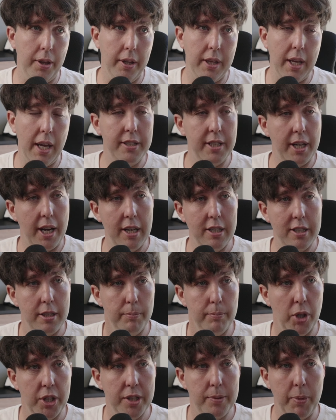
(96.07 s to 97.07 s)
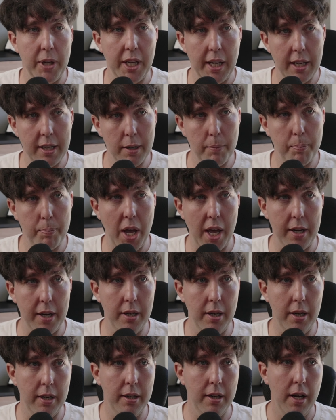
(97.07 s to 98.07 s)
that the education must be
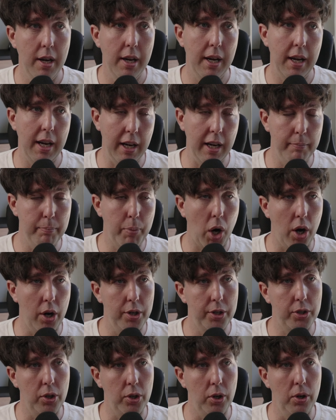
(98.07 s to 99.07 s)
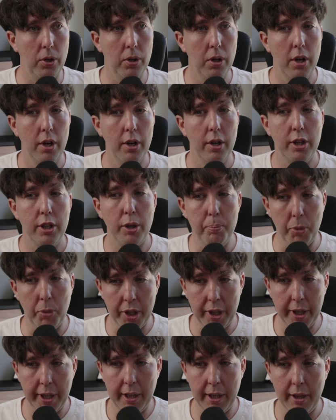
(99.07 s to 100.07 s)
independent, impartial,
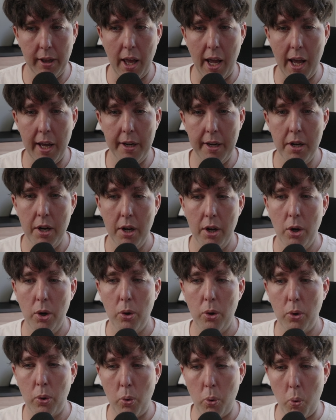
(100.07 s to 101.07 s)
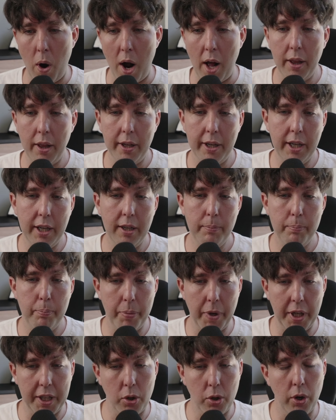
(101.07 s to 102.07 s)
community-led, quality,
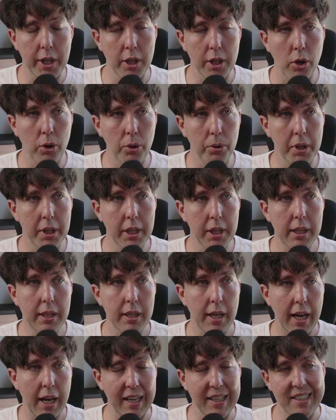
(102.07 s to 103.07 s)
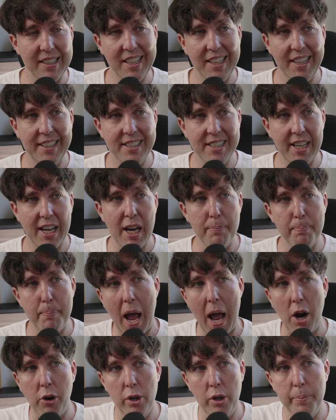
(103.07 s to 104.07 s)
Bitcoin only, and teach
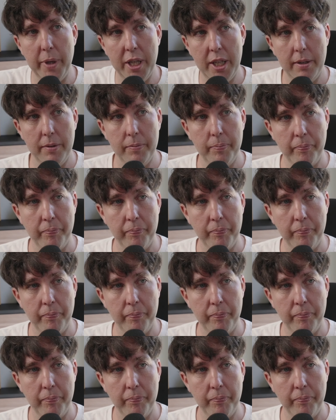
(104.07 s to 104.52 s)
empowerment.